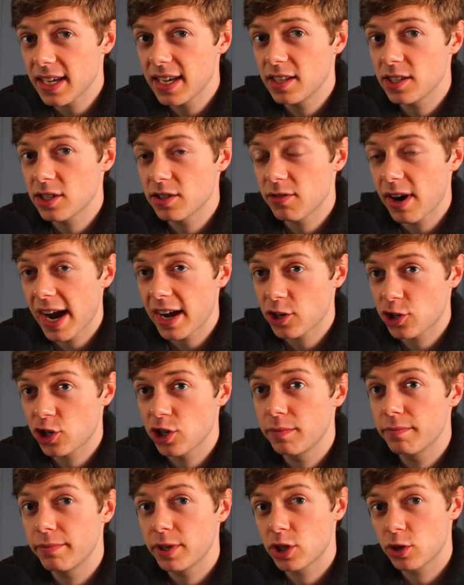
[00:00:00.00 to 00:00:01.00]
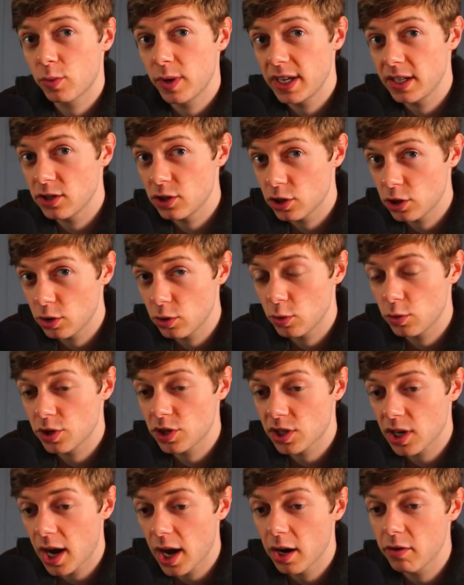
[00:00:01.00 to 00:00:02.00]
interaction between two
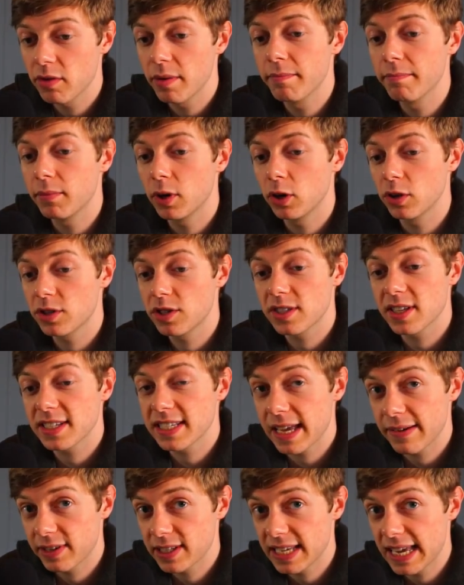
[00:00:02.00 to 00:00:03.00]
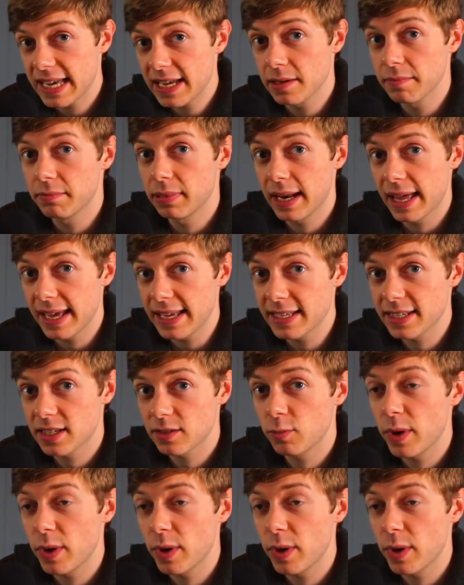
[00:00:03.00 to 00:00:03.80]
Skyrim mods that's ever taken place.